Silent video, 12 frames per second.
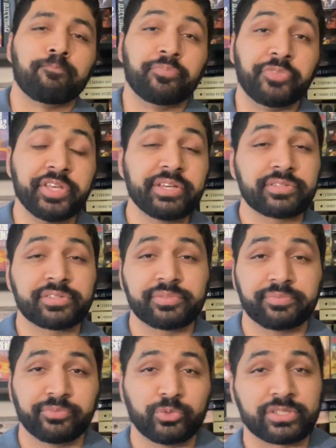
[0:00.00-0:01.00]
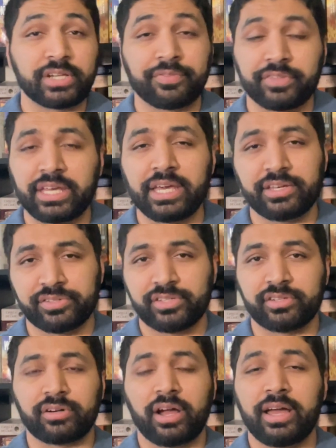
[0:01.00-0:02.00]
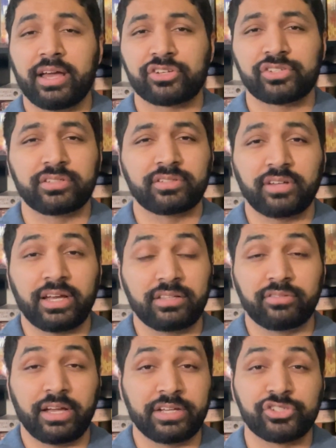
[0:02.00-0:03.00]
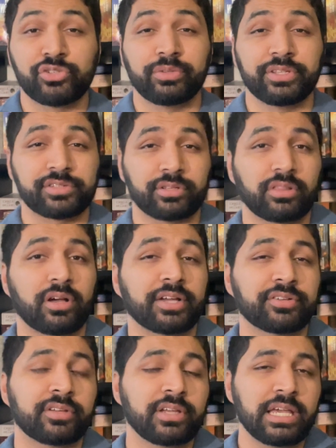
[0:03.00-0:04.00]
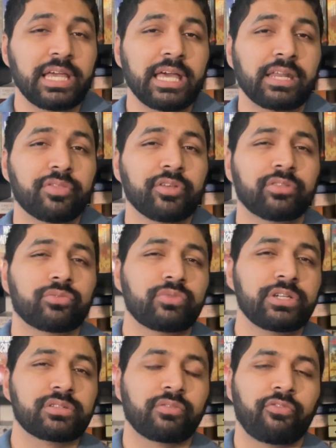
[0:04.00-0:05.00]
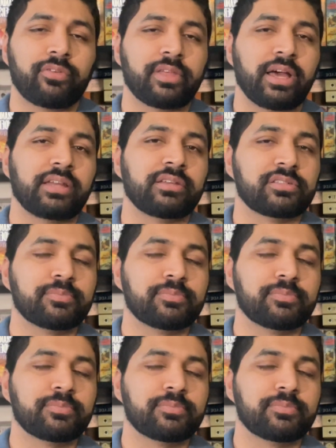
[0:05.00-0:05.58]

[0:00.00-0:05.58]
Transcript: This was not the case here. I enjoyed this a lot. And I think the reason for that is